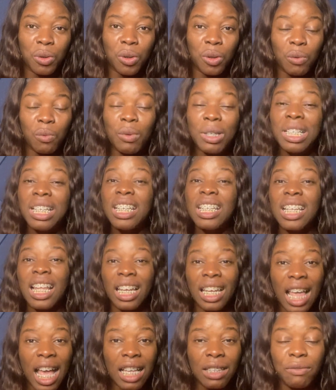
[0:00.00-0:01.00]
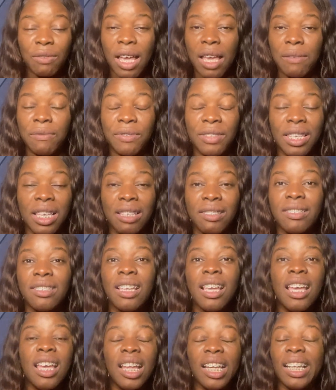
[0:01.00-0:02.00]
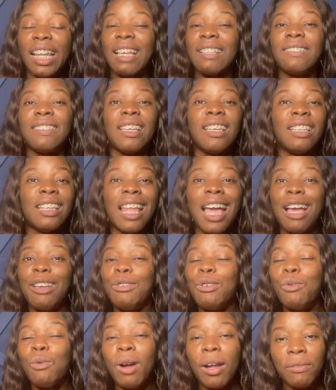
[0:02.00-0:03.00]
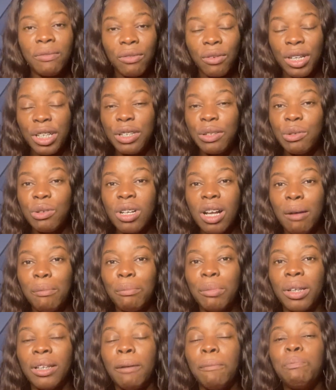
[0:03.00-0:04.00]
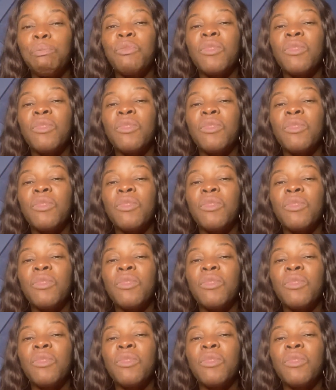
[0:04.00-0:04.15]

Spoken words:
within the last 5 years, let's say now you work for a new company,